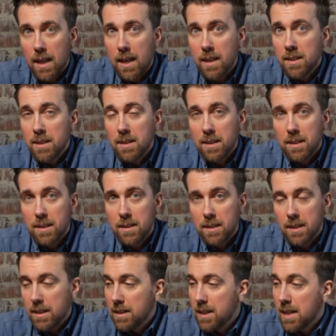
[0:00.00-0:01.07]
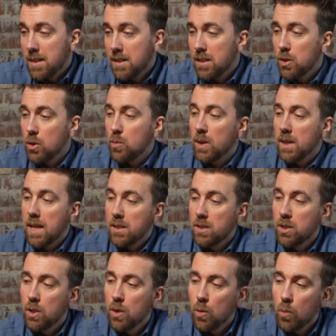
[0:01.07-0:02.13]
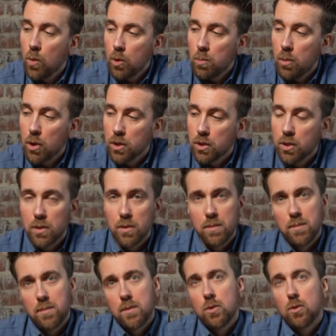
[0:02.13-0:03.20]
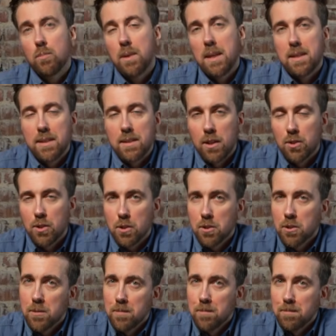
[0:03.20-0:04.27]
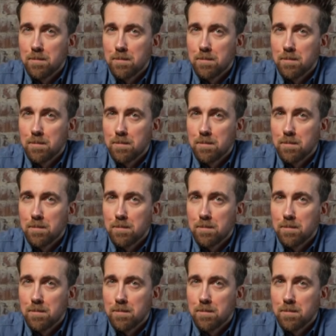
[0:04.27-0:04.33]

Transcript: And in the end, you will get 1 point to build a church.